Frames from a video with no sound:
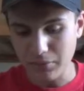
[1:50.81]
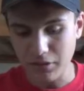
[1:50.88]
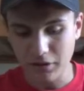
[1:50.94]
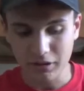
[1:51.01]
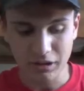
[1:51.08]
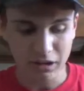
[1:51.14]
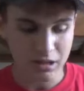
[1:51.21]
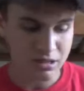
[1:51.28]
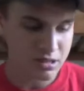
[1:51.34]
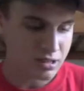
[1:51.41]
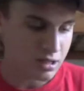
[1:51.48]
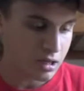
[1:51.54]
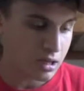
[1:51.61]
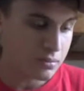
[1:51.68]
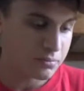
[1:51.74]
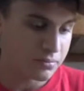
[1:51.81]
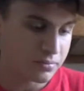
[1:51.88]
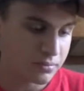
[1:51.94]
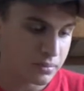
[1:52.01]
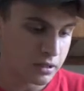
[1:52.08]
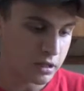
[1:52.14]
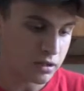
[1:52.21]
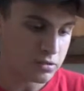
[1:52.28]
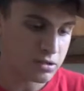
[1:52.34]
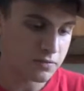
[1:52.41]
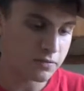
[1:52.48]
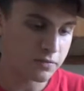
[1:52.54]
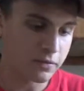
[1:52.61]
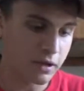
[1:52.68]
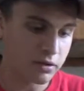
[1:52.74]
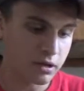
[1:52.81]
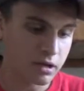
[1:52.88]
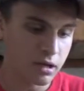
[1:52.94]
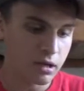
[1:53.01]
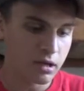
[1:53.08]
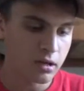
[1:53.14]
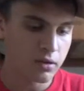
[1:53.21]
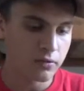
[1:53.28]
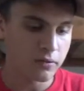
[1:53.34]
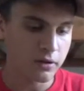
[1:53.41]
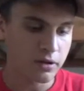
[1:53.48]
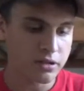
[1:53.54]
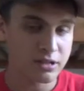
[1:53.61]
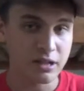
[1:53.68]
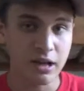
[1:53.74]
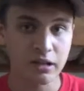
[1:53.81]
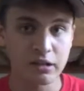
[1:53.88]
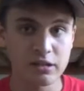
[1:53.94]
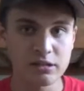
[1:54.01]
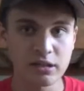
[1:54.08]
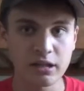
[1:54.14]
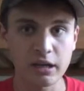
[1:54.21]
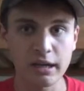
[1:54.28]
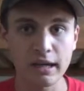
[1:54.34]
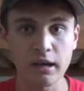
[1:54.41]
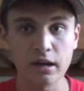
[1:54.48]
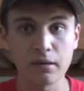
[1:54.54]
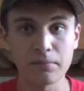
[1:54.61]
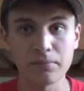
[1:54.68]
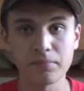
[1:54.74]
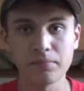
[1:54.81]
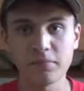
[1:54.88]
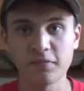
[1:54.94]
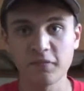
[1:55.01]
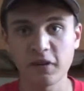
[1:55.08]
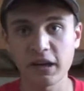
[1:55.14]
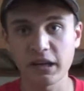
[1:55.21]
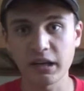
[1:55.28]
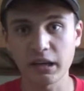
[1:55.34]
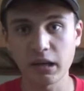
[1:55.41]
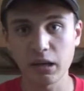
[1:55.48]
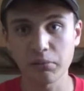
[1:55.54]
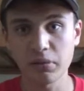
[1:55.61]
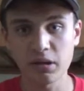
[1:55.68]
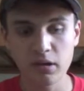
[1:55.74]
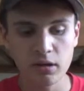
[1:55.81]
but it's it's a very stylistic fighting game.